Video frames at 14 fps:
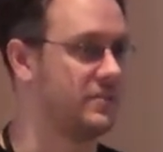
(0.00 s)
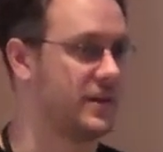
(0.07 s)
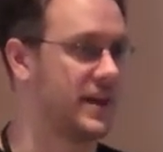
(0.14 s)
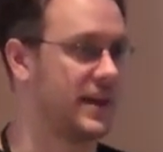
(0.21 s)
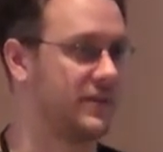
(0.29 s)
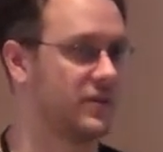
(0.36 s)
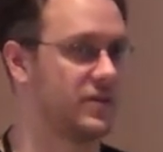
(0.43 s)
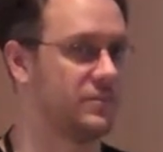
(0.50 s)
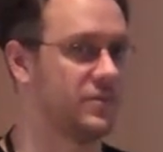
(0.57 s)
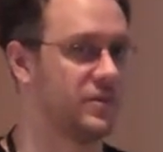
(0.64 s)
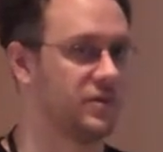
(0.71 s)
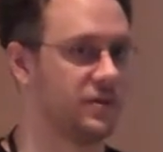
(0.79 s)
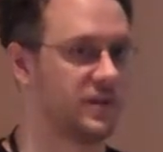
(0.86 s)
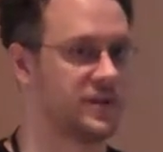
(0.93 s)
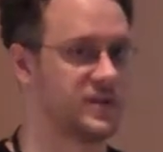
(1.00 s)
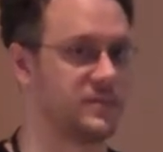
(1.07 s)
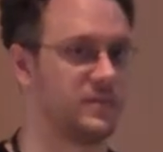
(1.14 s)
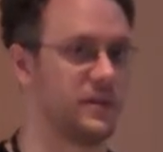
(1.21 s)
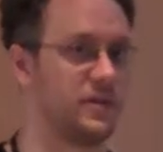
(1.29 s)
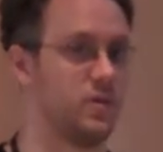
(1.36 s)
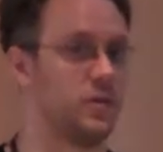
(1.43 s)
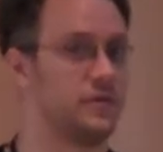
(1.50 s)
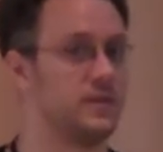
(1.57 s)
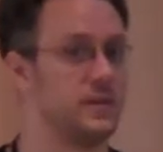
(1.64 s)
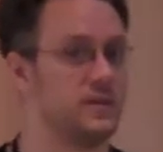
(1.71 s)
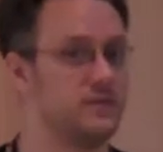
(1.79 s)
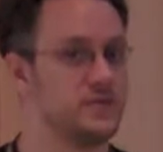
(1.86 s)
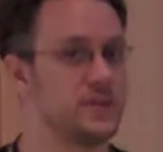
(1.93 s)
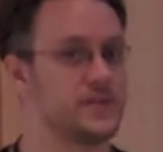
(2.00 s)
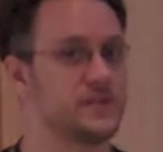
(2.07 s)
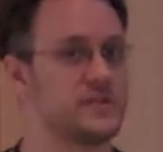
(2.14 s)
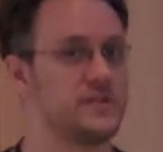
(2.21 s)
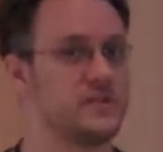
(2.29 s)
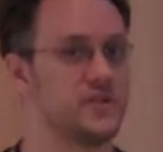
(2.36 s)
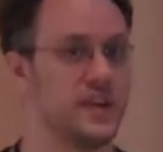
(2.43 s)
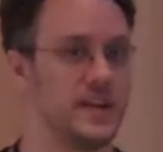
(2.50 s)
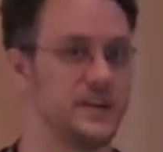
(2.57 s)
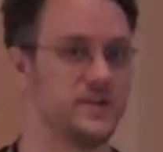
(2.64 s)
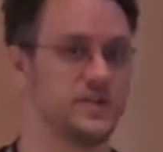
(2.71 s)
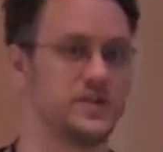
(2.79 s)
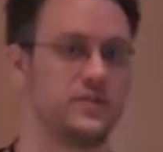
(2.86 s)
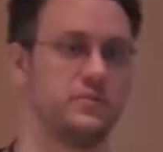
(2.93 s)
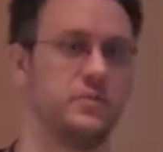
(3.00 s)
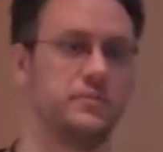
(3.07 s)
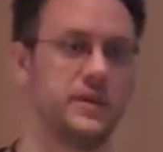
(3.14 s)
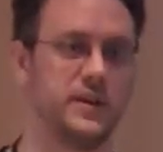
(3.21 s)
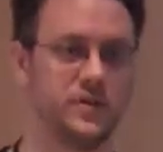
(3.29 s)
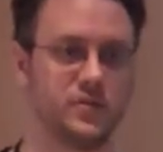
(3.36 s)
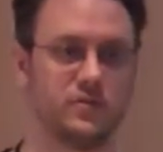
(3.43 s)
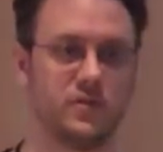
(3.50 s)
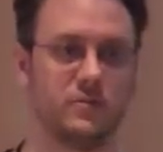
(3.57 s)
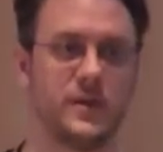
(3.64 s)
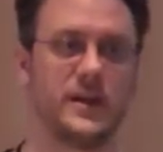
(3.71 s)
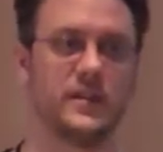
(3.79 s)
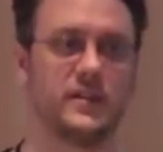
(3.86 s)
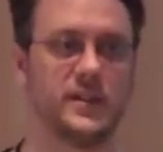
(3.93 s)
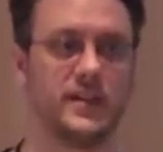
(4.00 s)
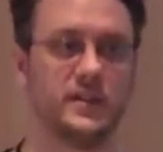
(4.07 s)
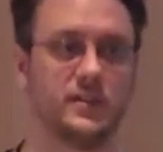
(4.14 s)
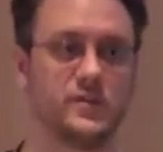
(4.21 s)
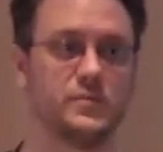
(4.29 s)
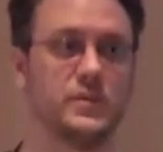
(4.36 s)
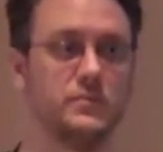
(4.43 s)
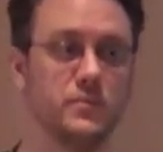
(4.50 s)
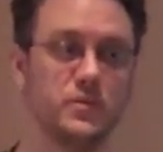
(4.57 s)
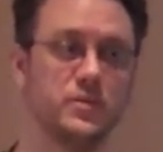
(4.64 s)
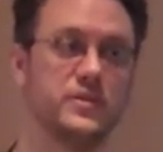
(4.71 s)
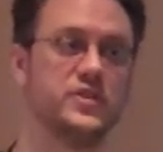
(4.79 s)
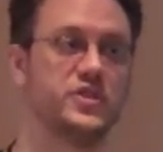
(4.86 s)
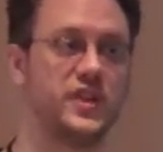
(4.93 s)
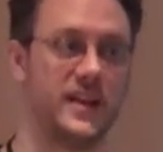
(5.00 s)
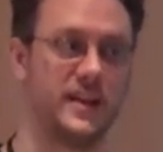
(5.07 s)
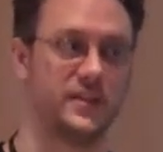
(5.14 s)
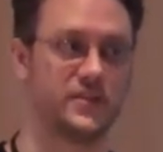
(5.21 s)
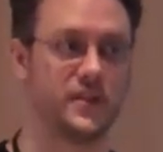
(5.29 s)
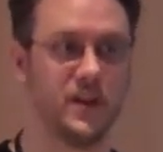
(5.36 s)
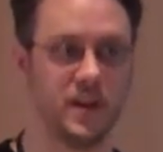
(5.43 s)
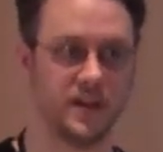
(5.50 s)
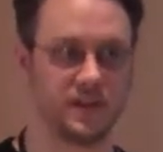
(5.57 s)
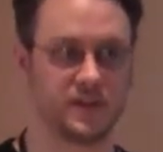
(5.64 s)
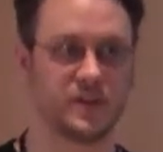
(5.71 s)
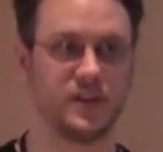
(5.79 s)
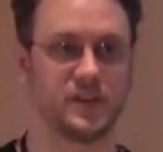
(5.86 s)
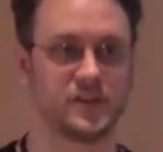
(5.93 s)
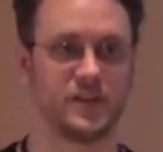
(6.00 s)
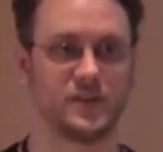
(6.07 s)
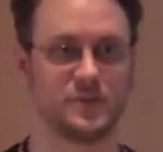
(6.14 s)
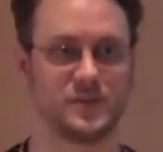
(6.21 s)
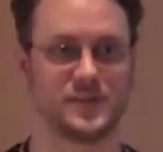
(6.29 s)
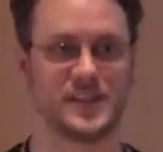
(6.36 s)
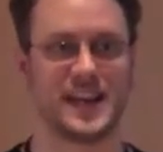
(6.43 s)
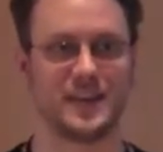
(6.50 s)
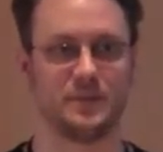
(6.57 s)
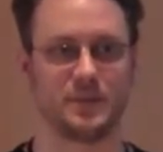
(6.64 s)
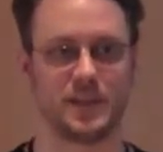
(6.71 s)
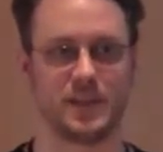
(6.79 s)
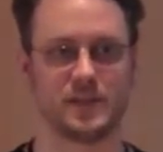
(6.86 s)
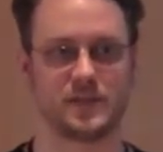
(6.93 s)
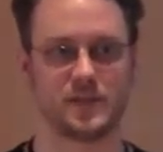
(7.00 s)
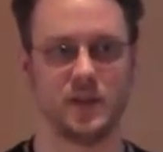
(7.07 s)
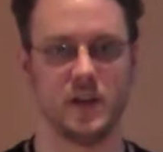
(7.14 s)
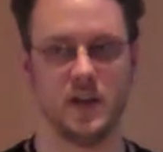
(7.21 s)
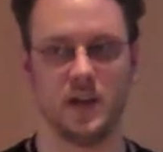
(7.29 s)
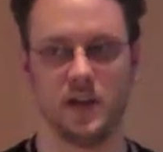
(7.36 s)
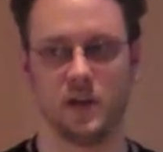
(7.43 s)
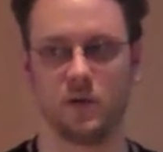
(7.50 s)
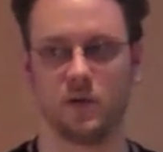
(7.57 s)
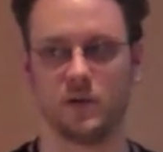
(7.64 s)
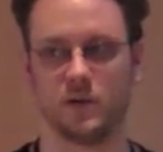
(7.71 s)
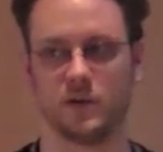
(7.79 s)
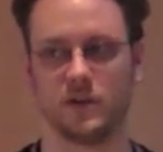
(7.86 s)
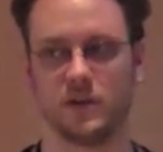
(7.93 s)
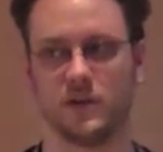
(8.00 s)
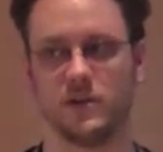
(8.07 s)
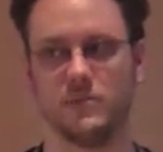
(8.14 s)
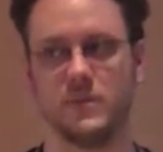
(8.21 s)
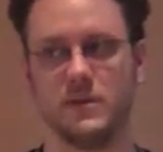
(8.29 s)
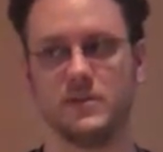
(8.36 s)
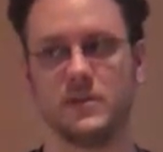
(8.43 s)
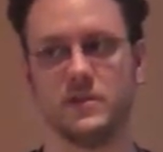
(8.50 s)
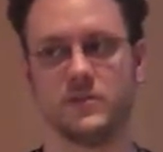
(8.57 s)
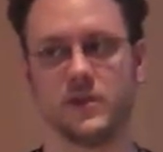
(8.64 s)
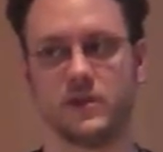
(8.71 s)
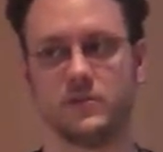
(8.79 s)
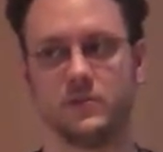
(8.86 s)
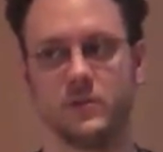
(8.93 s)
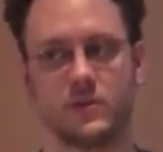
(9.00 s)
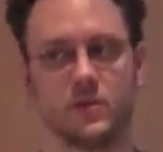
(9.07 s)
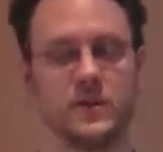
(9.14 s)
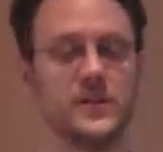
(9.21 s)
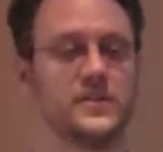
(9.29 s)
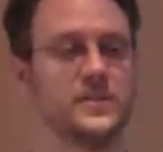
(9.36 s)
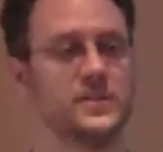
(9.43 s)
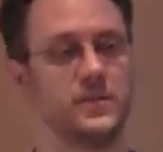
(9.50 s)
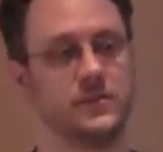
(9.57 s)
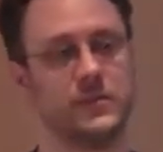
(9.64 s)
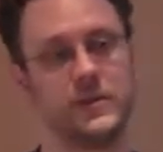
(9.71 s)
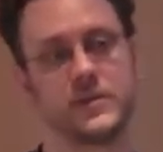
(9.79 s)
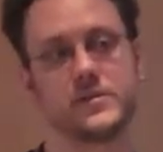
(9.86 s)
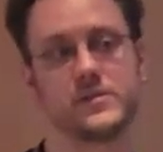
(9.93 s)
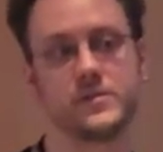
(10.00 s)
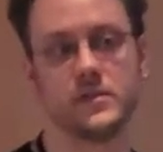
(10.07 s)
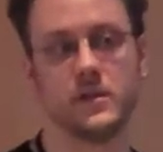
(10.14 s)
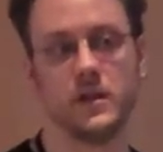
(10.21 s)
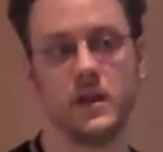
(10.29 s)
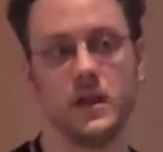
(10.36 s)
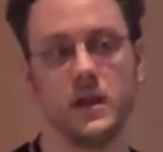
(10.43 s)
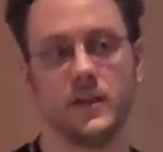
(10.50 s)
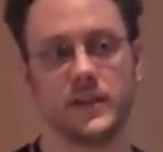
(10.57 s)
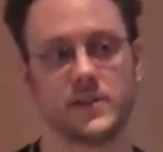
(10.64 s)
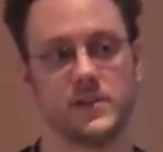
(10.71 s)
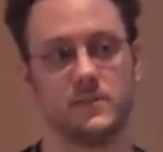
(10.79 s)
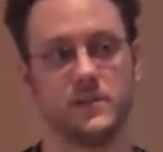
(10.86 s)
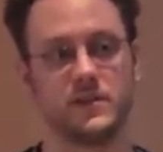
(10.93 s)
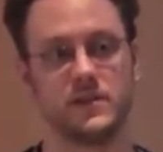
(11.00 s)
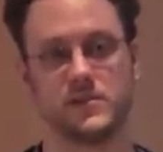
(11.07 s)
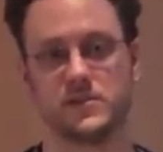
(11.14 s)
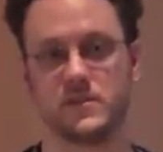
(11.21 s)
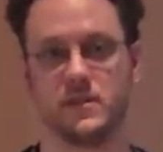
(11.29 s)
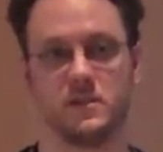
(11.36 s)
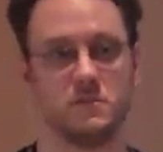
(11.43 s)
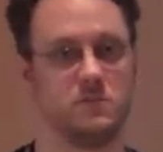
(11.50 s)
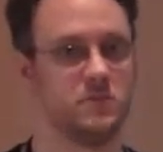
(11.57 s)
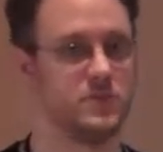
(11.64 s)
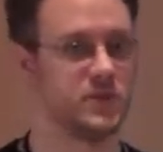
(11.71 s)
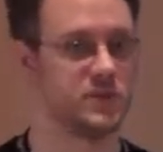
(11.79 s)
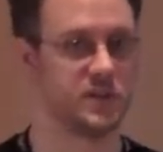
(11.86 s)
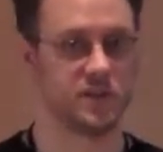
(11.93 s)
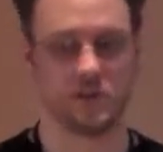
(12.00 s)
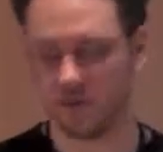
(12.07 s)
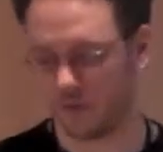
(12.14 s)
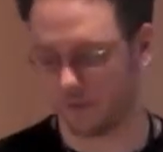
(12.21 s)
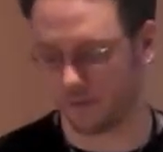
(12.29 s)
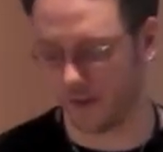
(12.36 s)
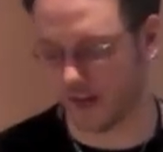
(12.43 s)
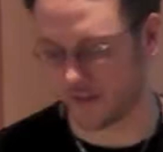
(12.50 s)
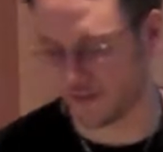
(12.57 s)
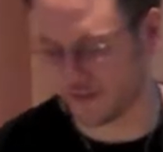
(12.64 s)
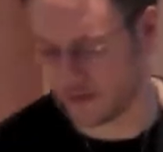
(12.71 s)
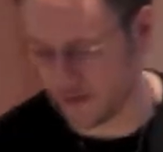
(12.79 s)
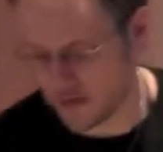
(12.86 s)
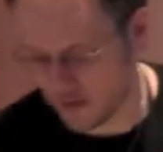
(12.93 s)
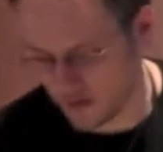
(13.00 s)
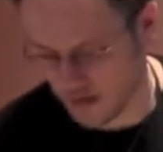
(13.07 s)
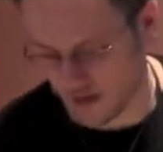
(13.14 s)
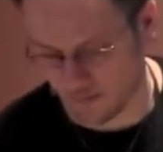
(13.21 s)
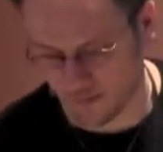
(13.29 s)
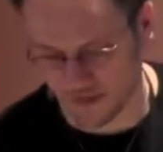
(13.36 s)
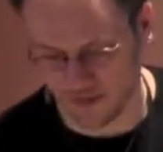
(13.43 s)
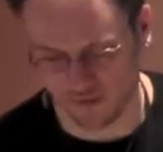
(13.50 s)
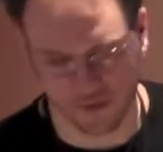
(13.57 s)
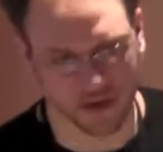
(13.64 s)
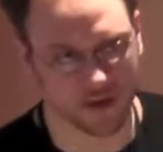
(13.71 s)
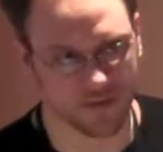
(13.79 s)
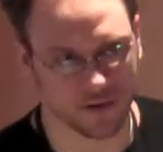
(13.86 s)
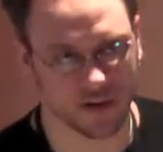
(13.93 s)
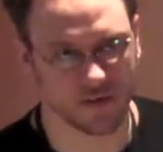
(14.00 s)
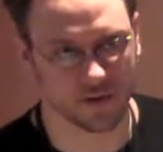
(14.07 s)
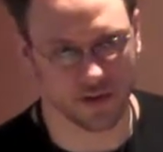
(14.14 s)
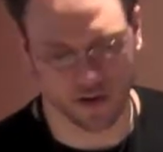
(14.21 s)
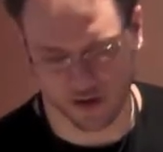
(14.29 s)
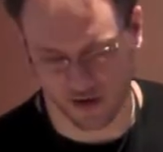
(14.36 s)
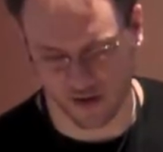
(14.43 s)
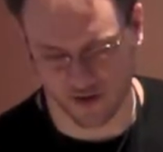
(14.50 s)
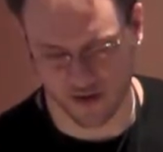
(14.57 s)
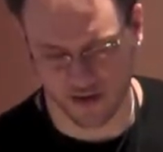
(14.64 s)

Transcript: having a computer look at something, or that you've just changed from a major to a minor key, and there's been a mood change. The song's gone to a sad place, or maybe that you've gone from the chorus into the verse. That's something that's just intuitive for us, but that's very, very, very hard